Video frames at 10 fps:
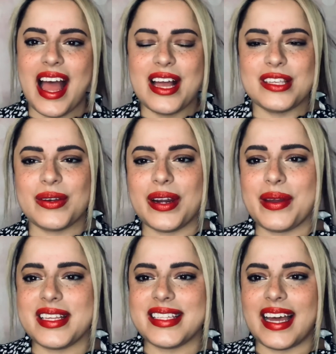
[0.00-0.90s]
So
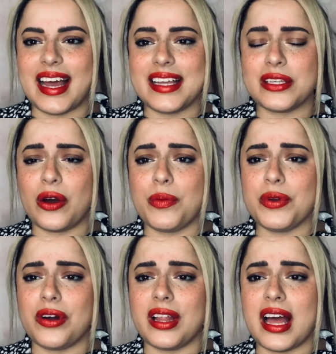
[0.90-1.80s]
anyways, guys, I hope
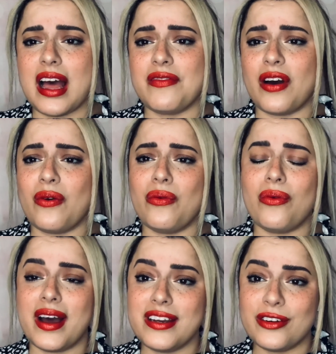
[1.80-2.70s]
you all have a
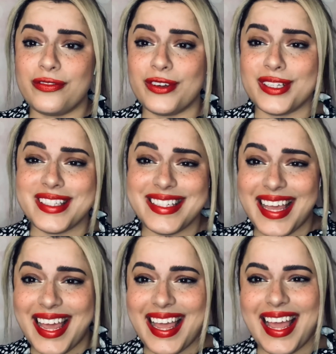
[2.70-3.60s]
wonderful
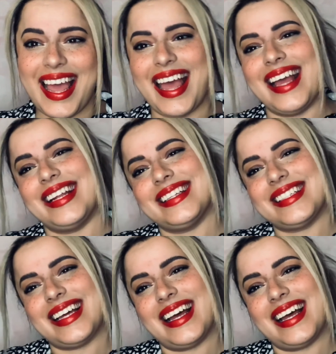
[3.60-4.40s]
day, and